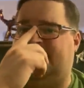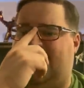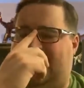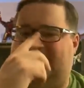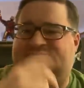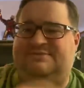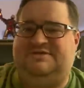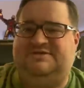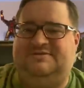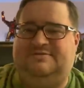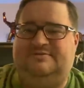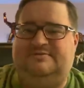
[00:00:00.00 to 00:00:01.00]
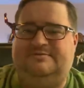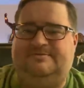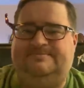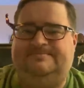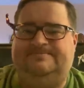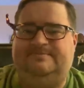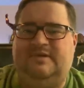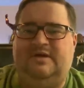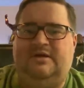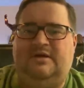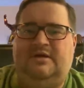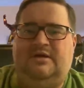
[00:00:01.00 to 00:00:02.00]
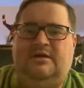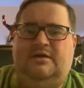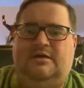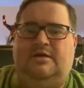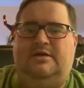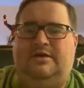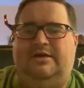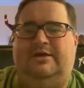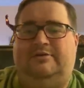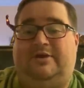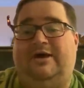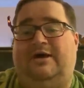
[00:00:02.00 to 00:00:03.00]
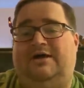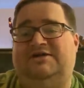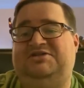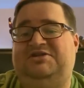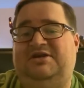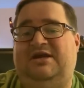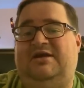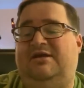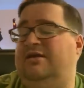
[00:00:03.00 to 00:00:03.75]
Asmus. Oh, gosh. Yeah.